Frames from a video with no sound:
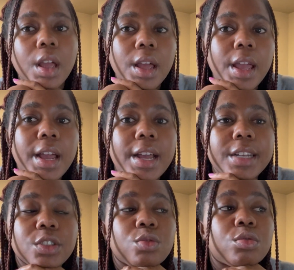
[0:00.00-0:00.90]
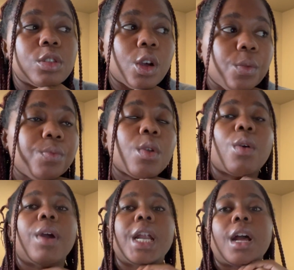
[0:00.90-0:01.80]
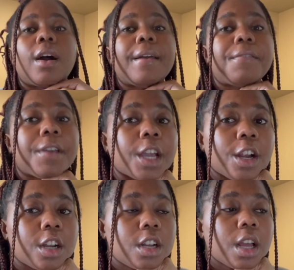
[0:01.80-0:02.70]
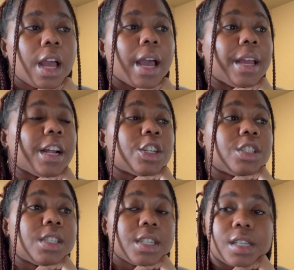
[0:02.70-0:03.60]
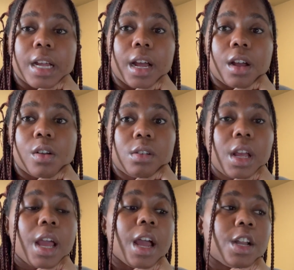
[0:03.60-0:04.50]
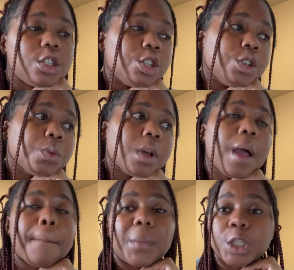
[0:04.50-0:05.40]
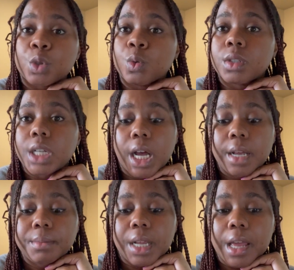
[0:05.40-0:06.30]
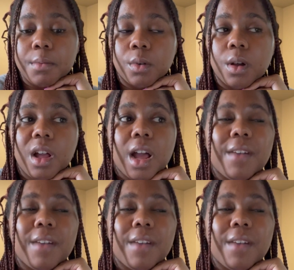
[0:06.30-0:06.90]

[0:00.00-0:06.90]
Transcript: Hey guys, so right now I figured I'd actually sit down and do my school timetable.